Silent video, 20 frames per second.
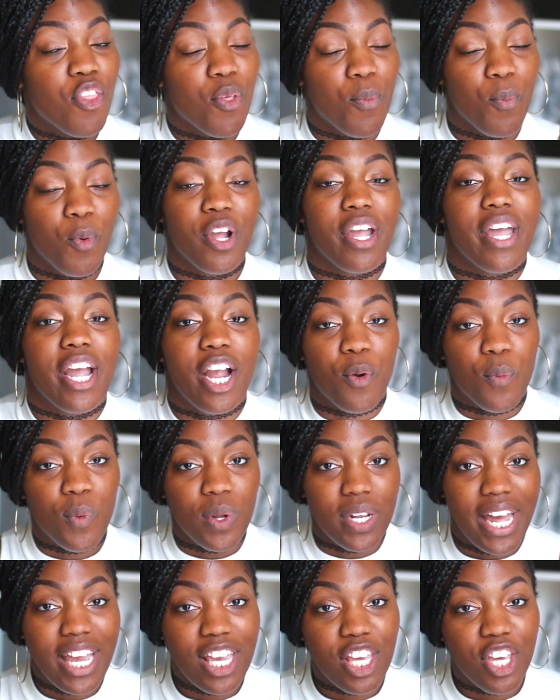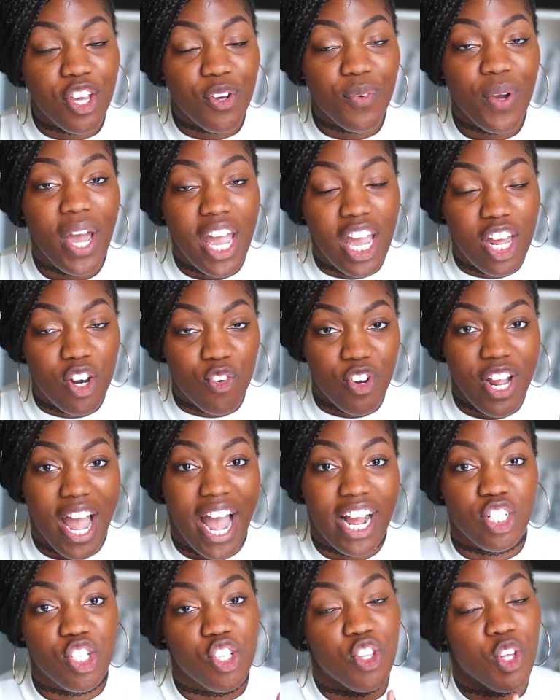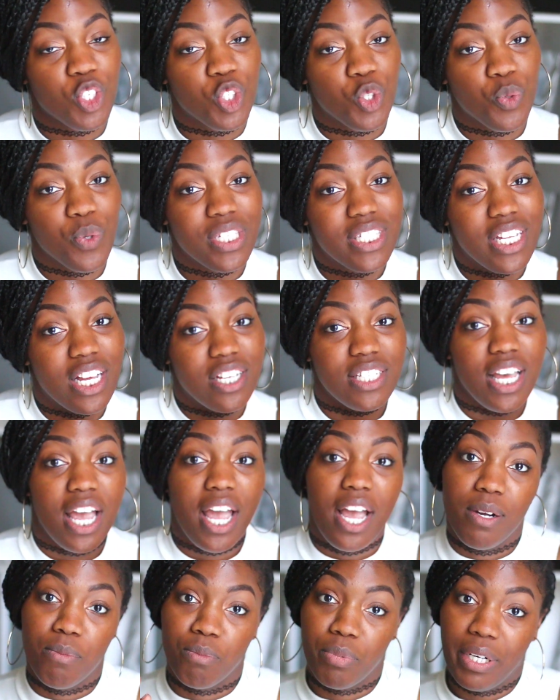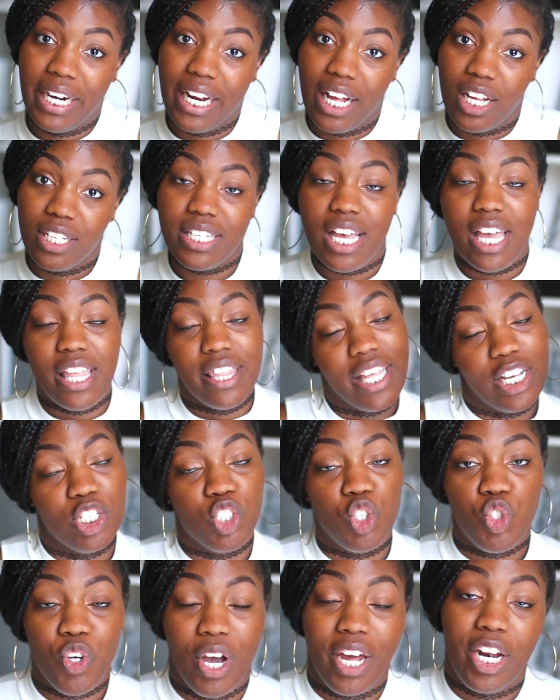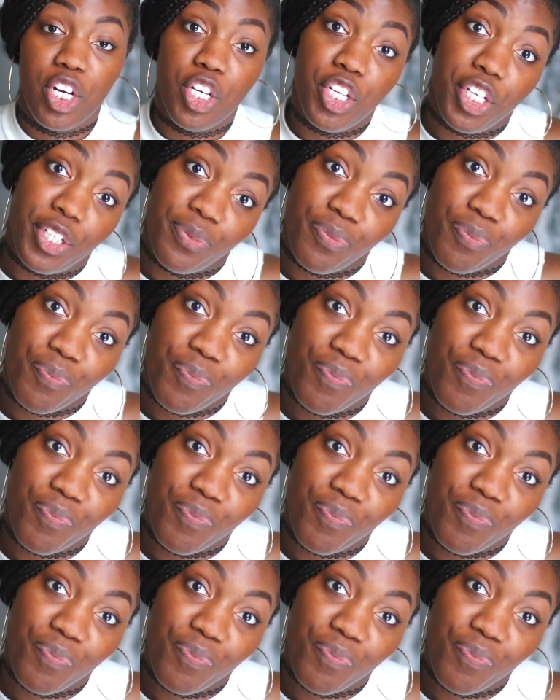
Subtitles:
the more your hair will like you and react to those twist outs and braid outs that you try to do.